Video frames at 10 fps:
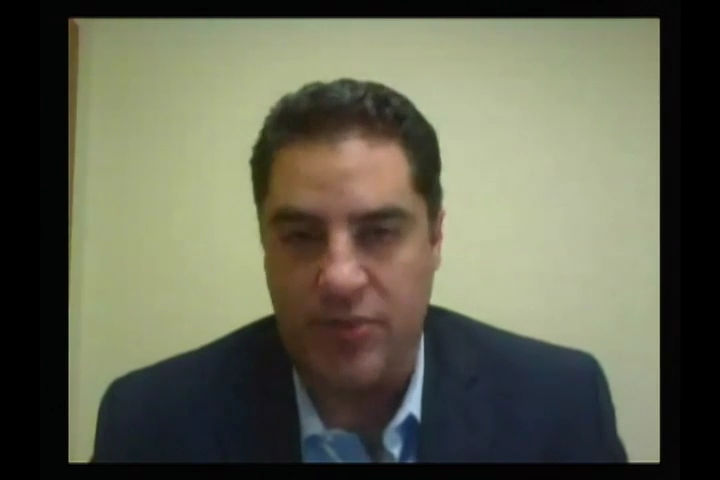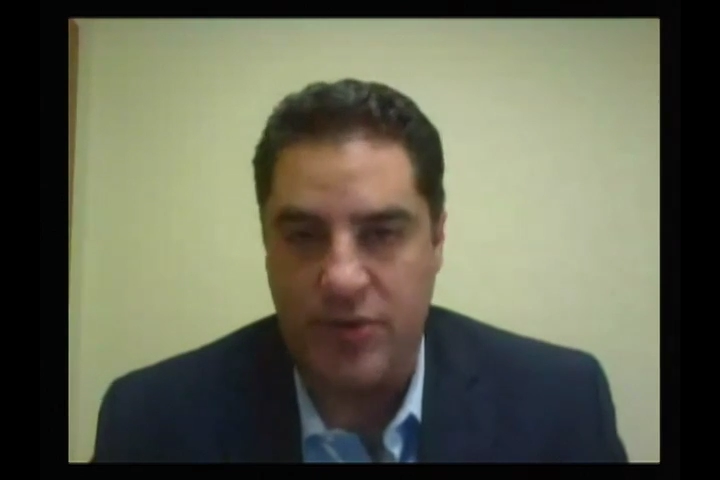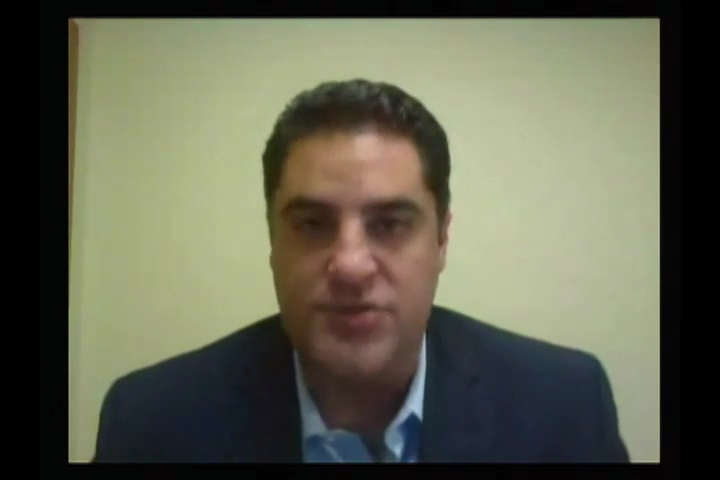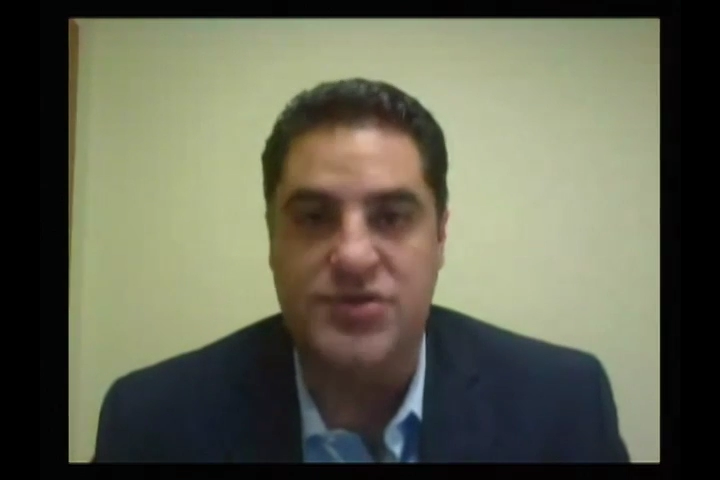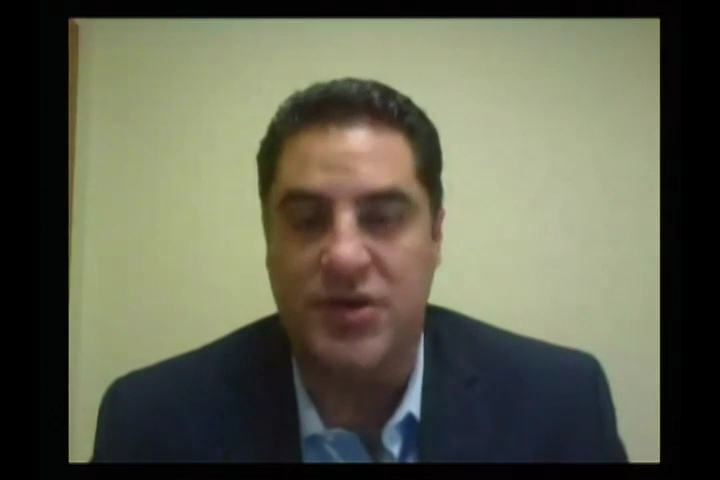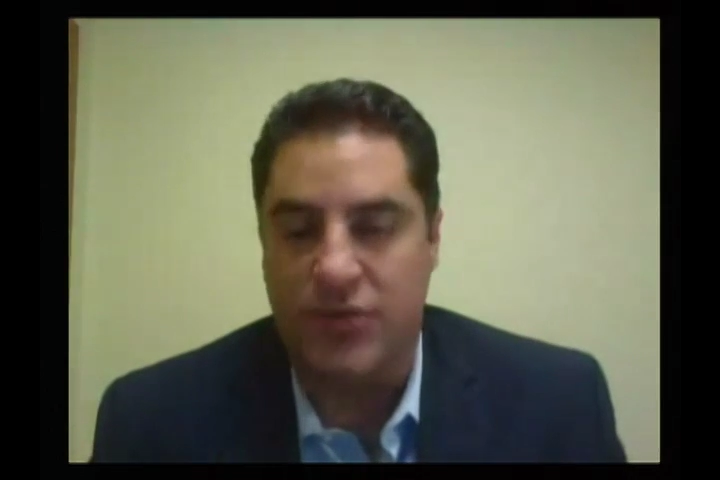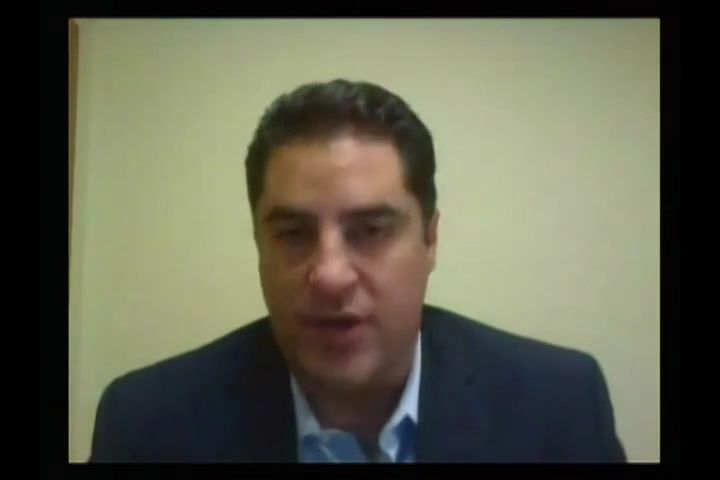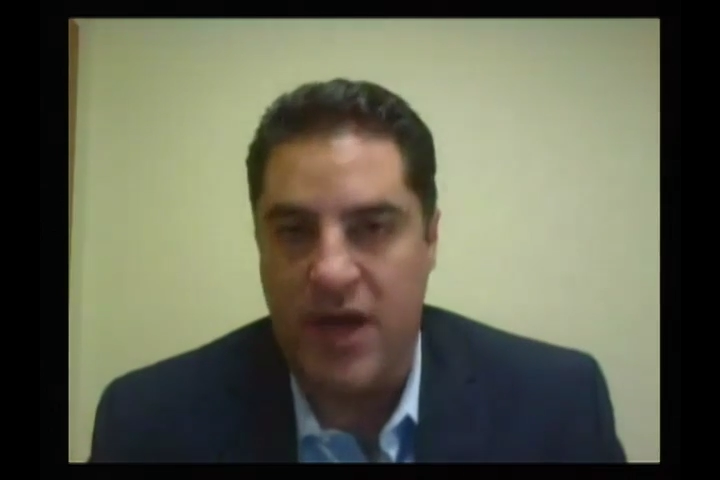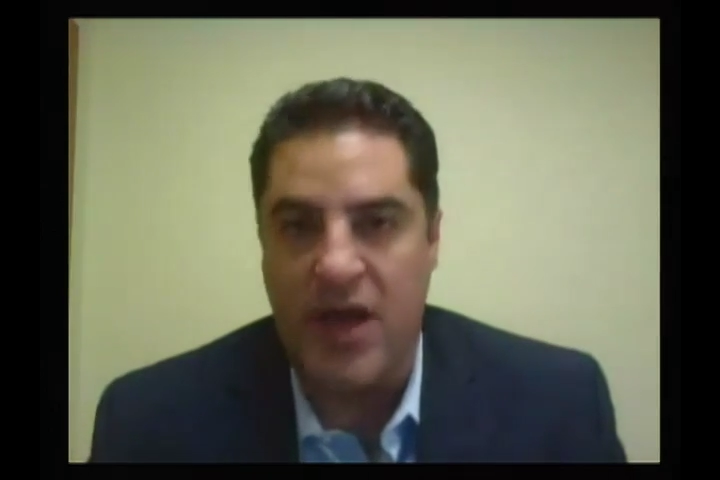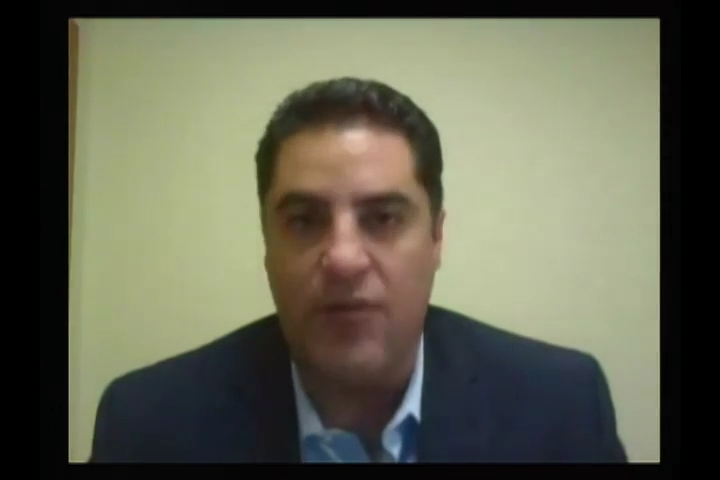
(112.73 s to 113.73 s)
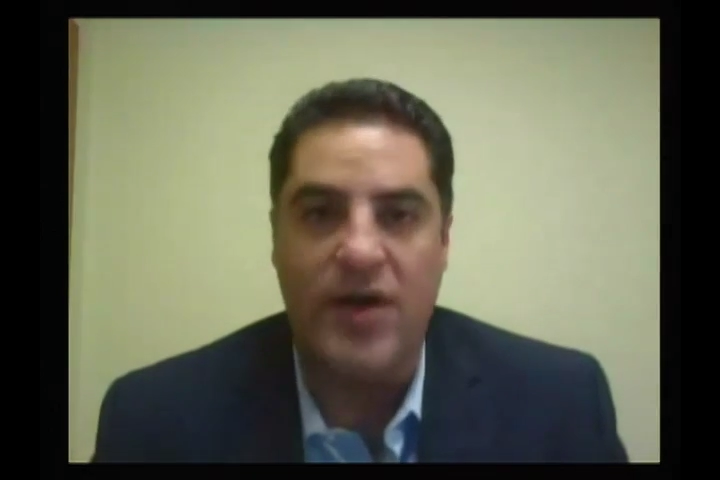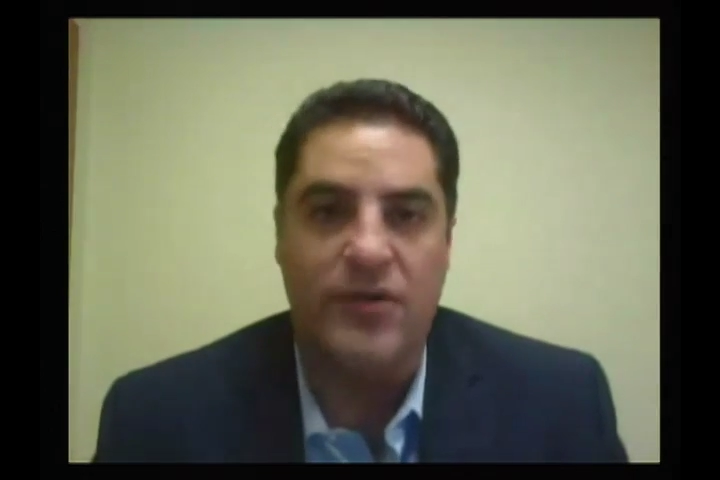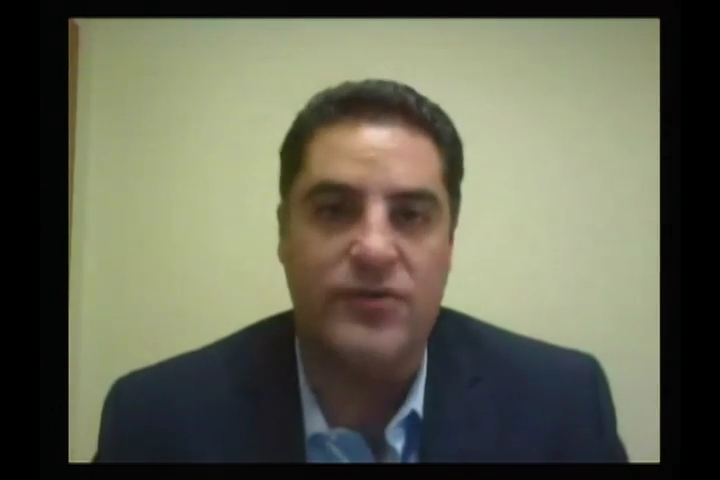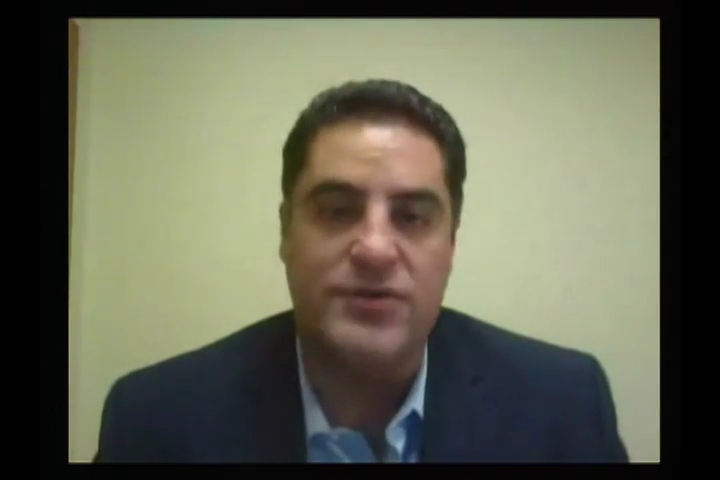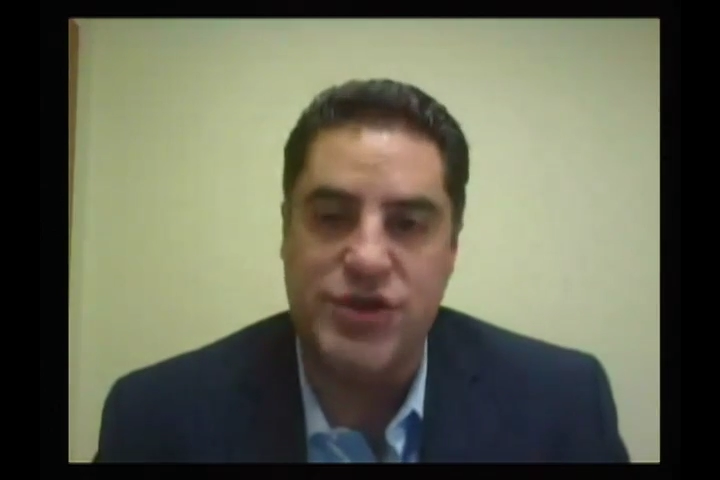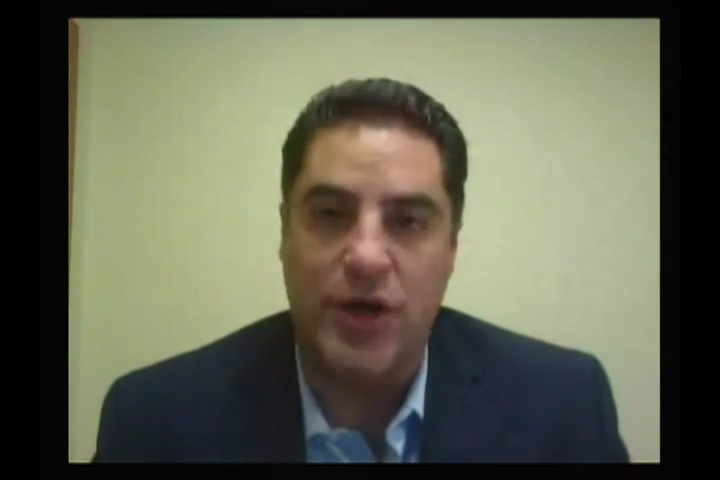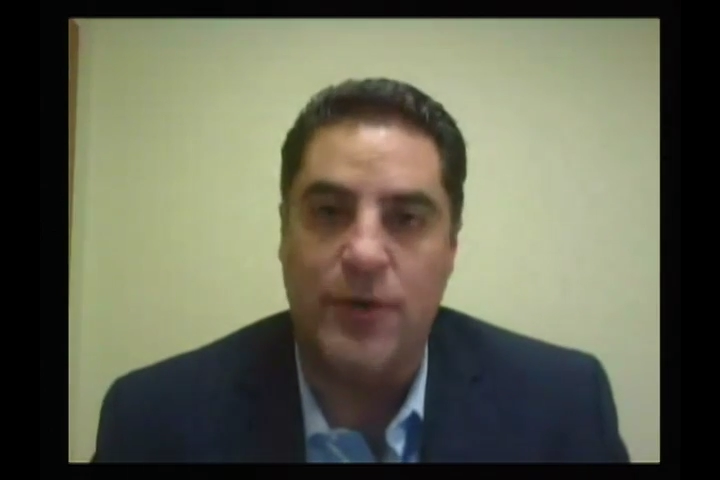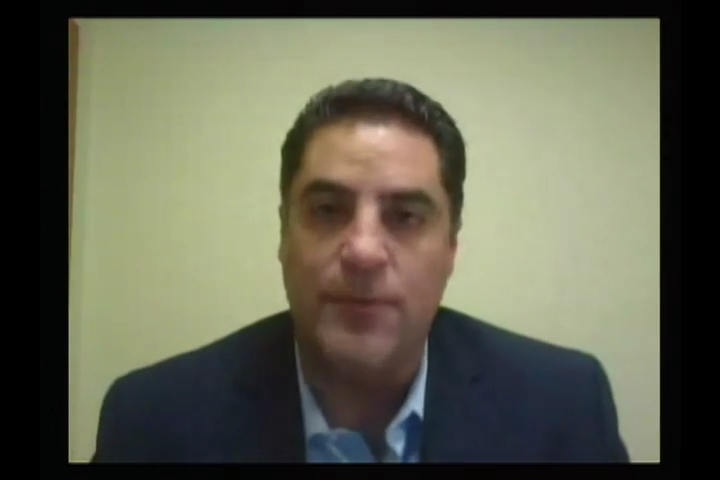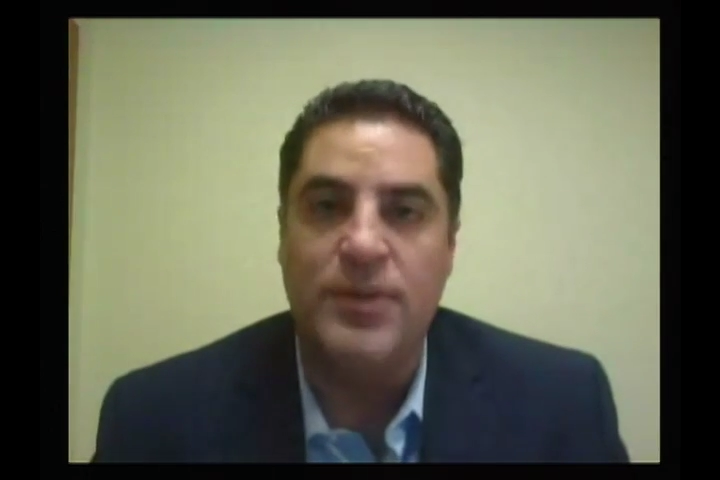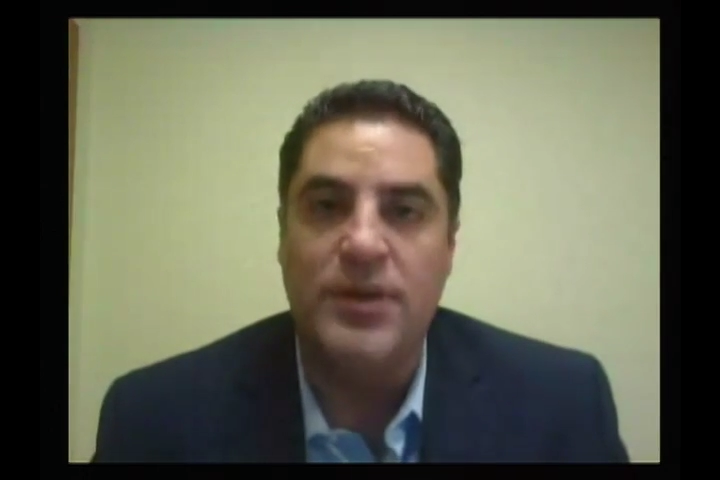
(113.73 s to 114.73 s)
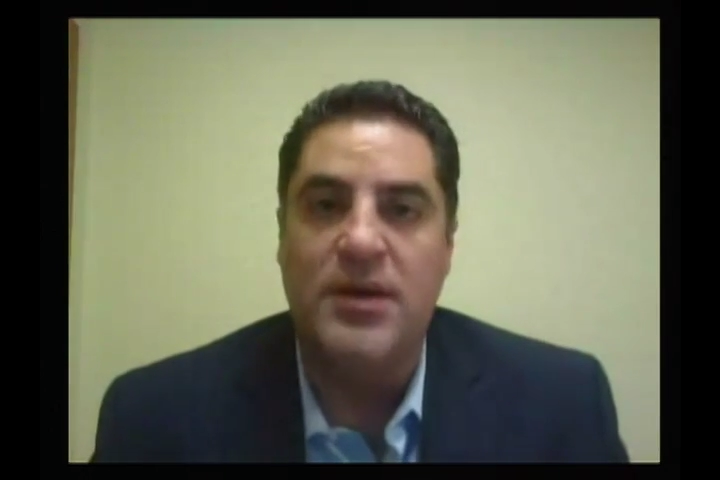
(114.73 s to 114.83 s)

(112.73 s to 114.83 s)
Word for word: producer and the head writer of the show,